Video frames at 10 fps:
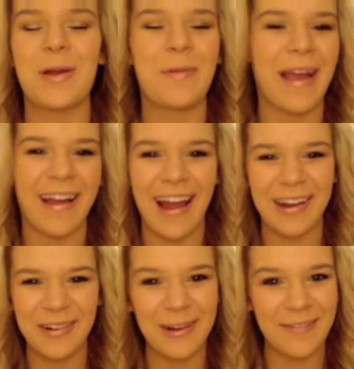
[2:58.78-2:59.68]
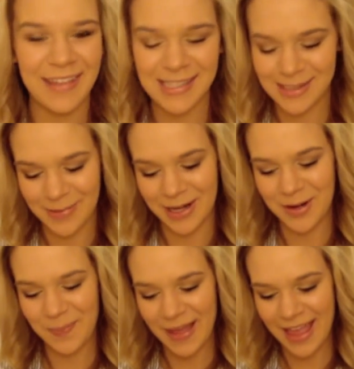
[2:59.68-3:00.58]
would wear. I don't know if that's
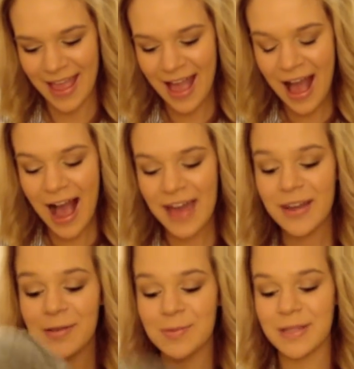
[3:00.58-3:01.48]
weird, but I thought it